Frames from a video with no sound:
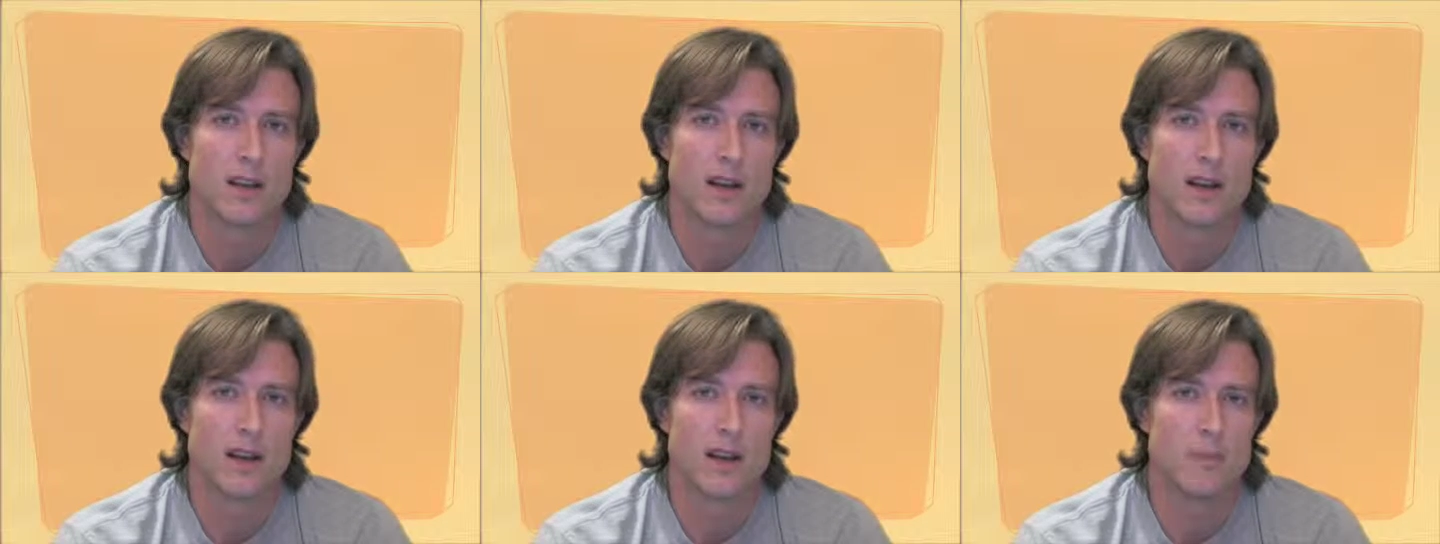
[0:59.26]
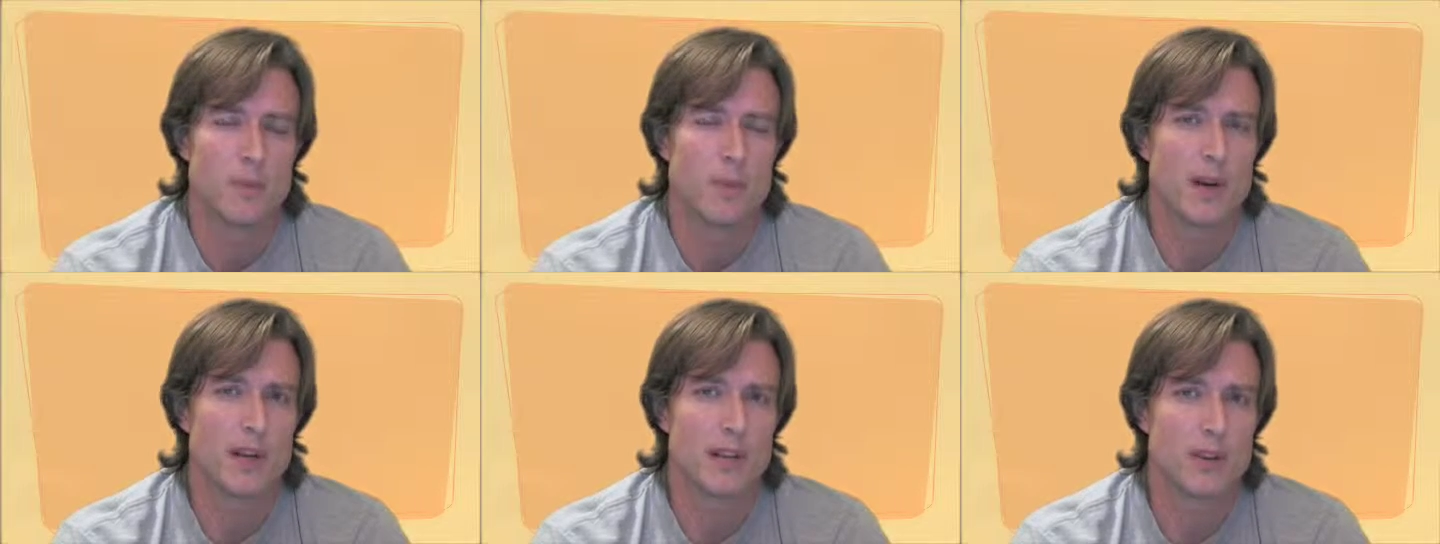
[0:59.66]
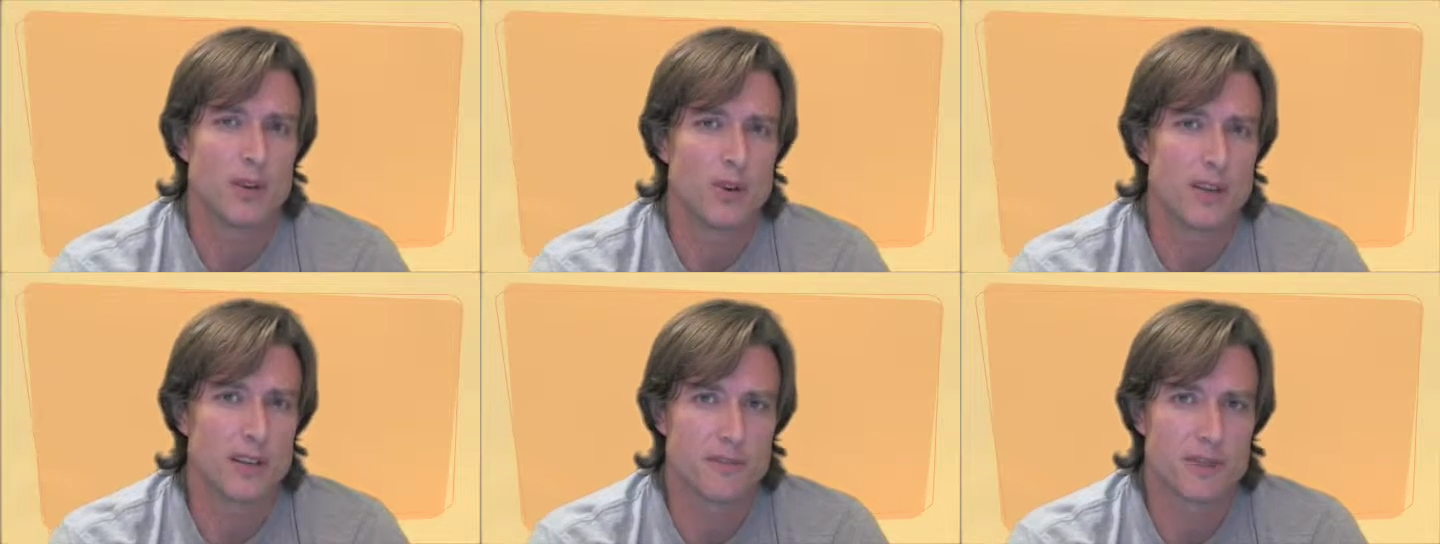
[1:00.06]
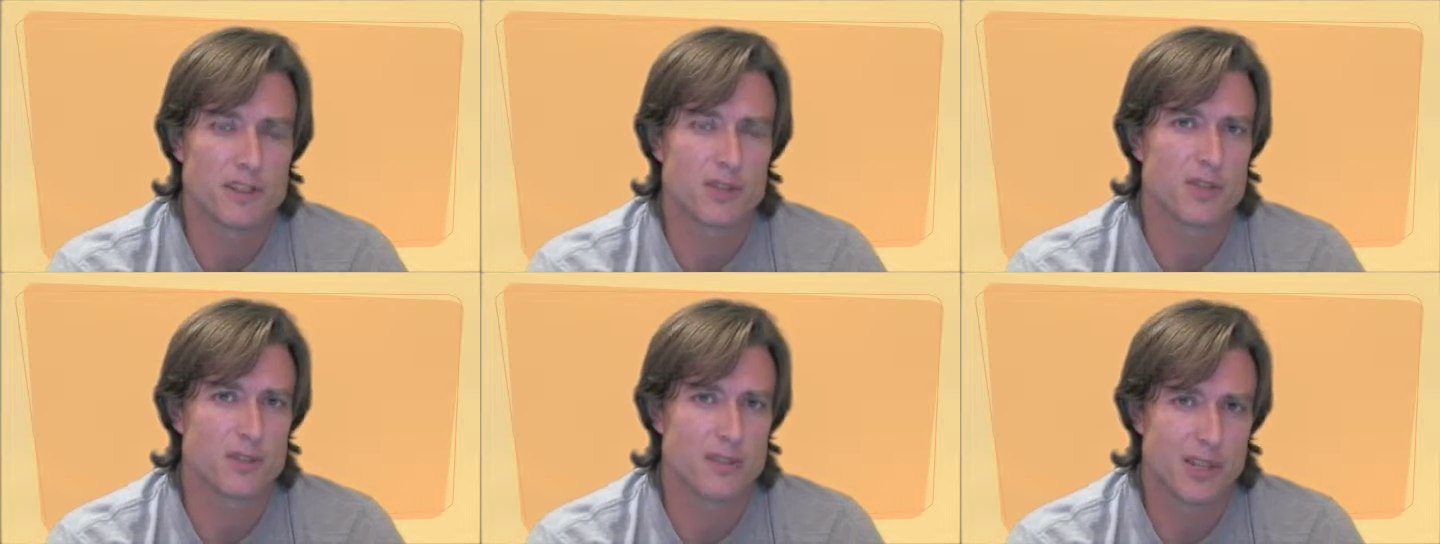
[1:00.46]
But you know what? If it
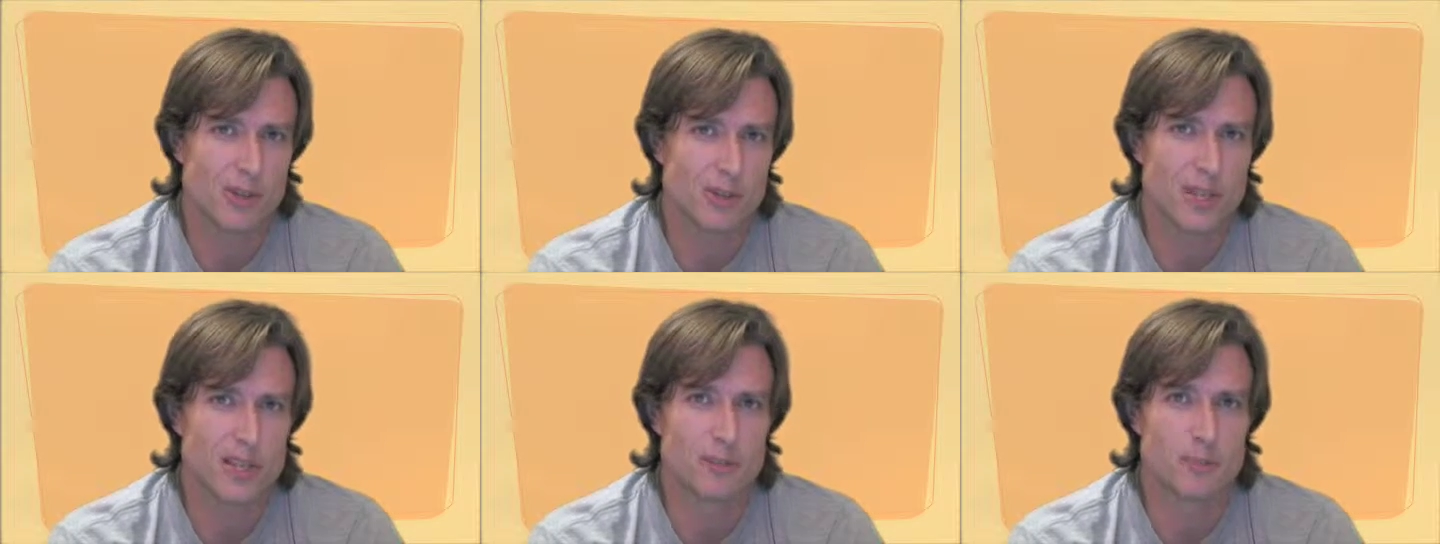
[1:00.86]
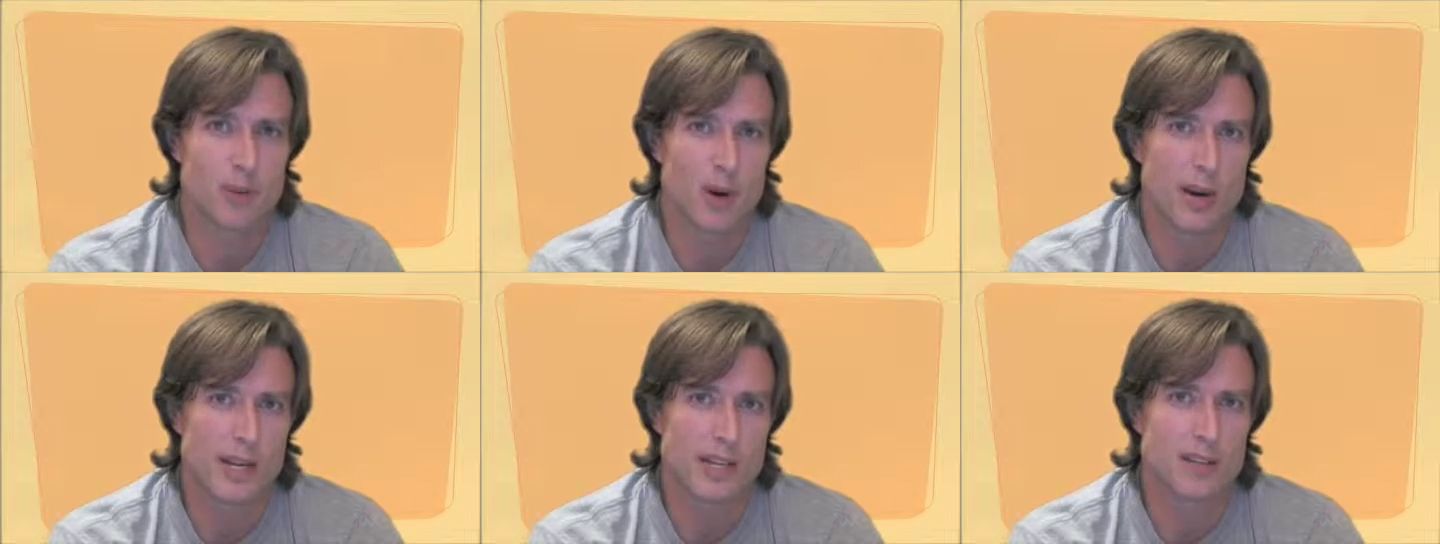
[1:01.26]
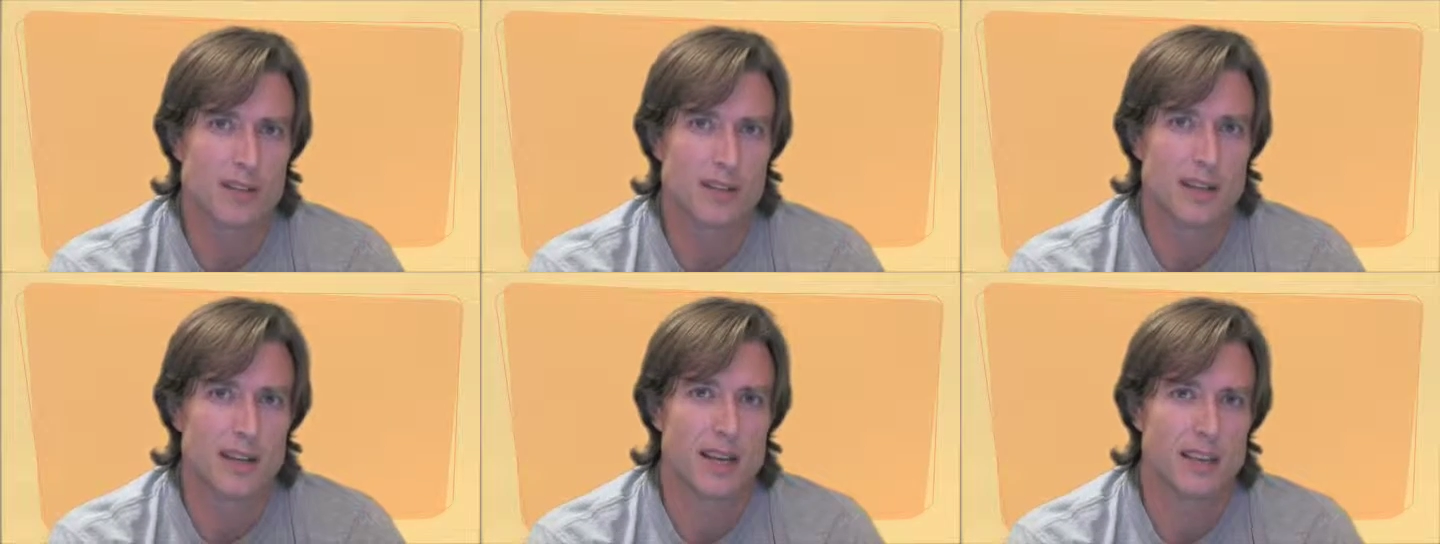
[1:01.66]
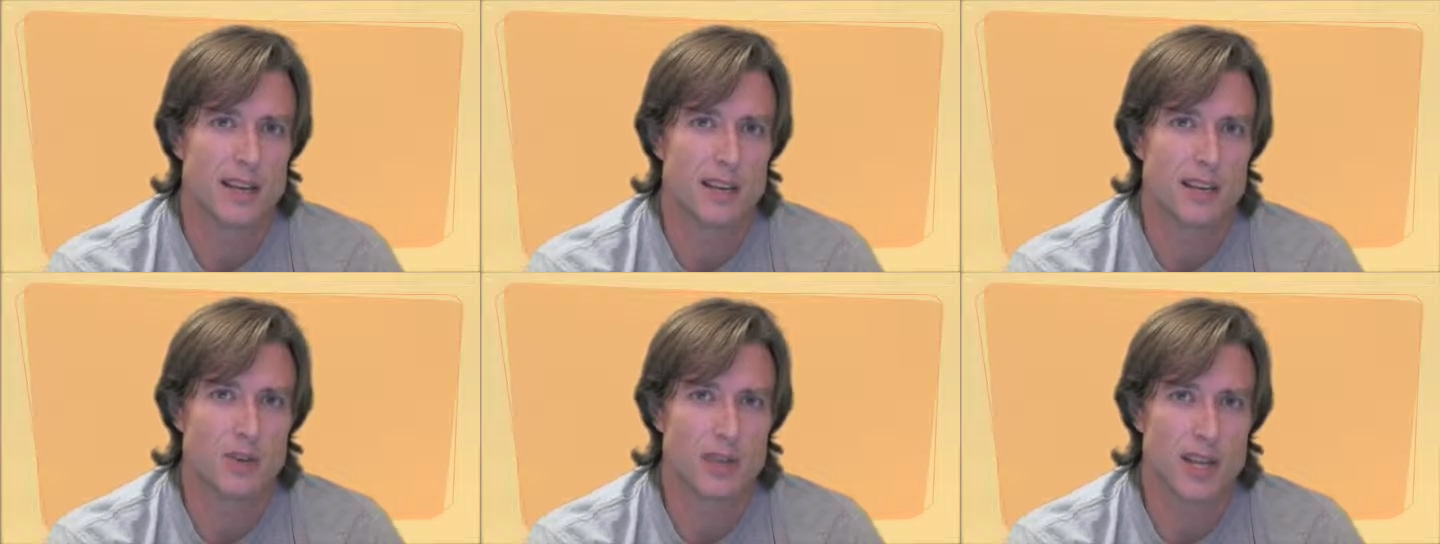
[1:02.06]
turns out that I'm right and
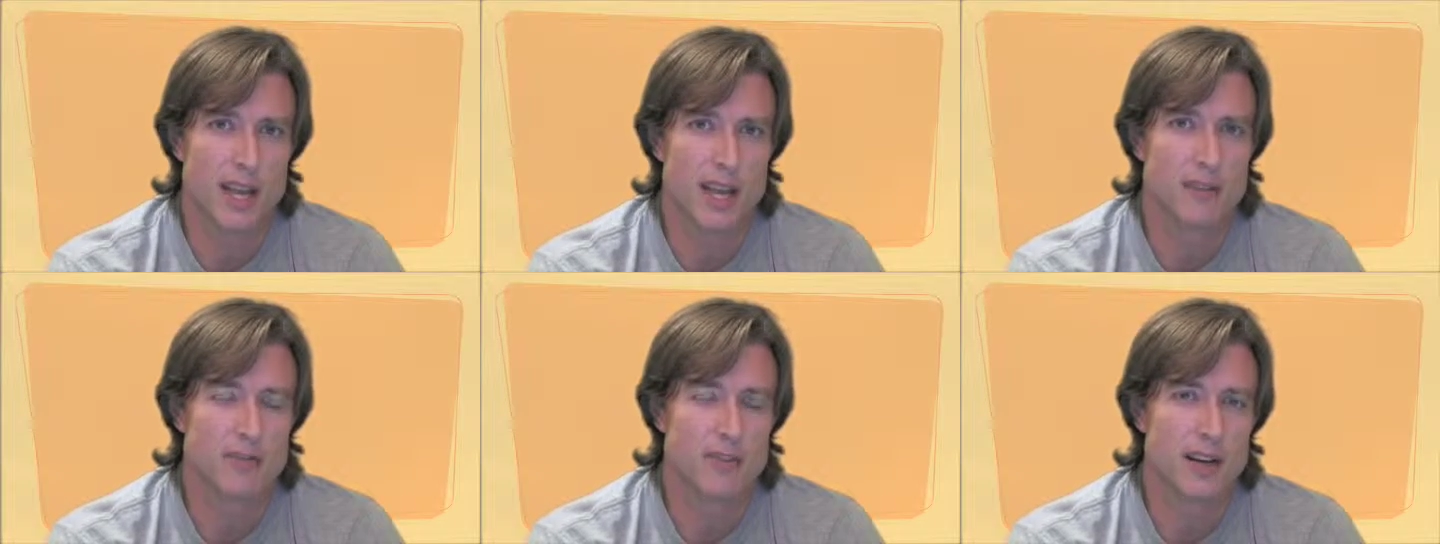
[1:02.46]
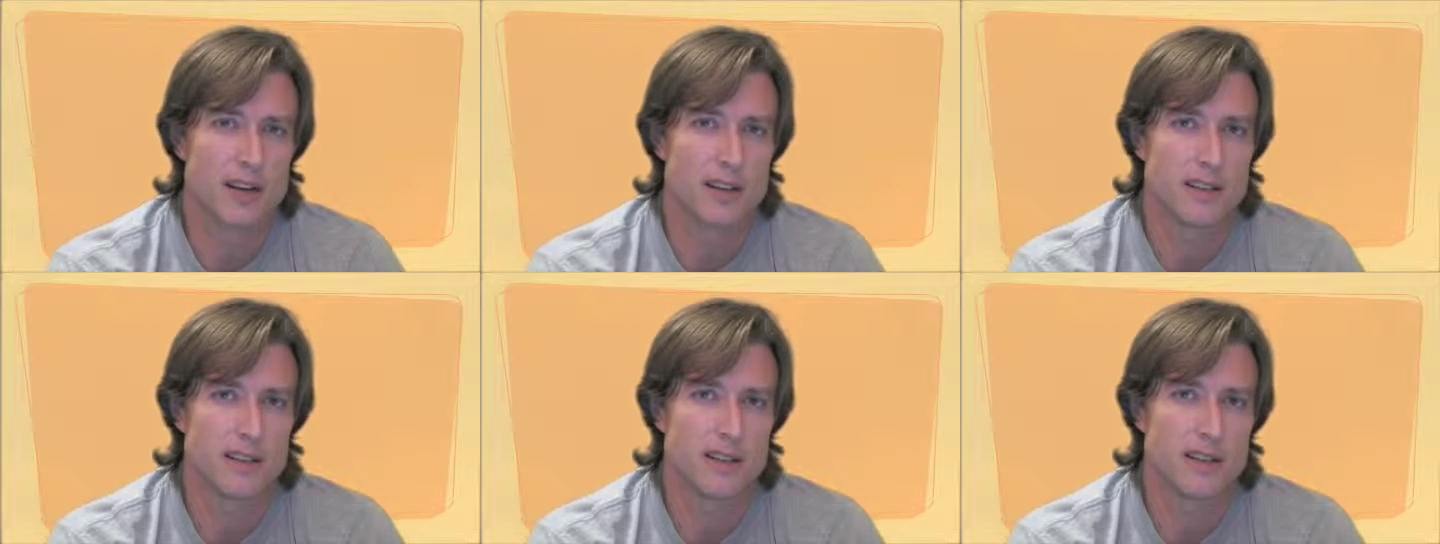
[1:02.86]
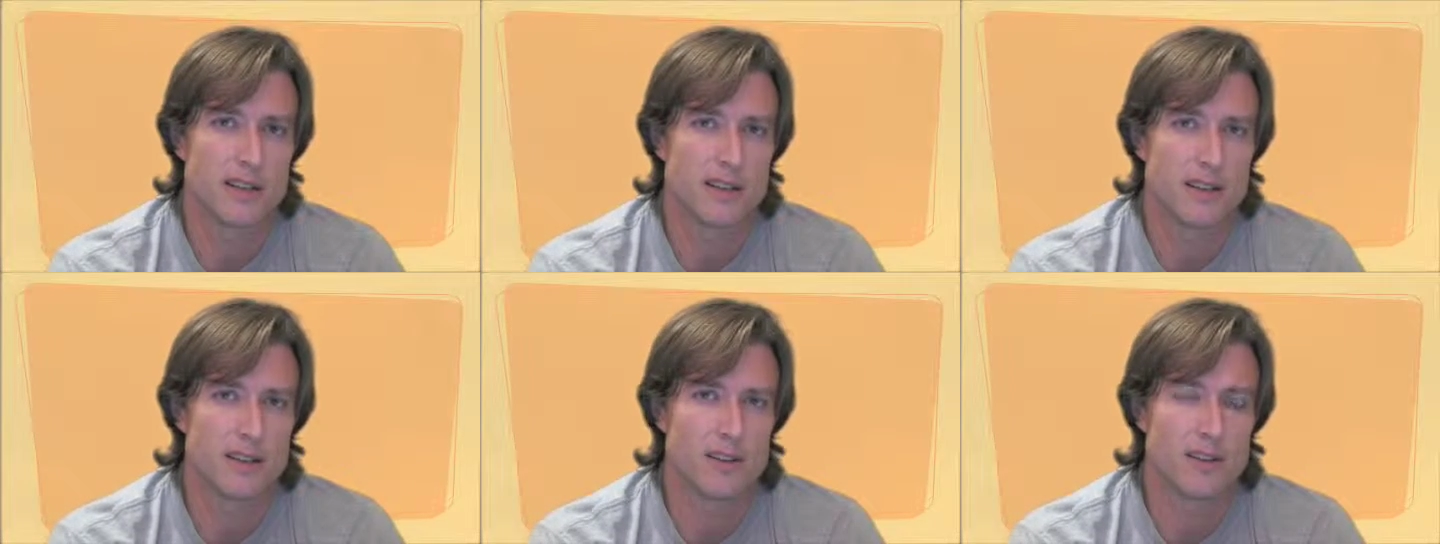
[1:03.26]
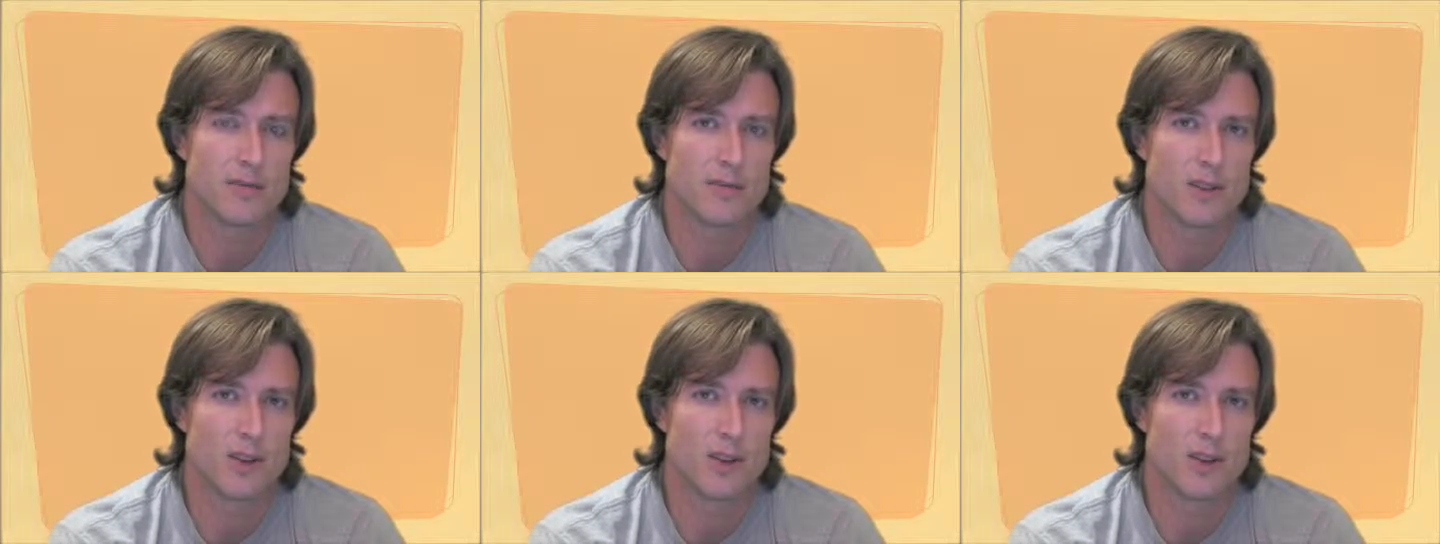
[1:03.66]
that you can't find a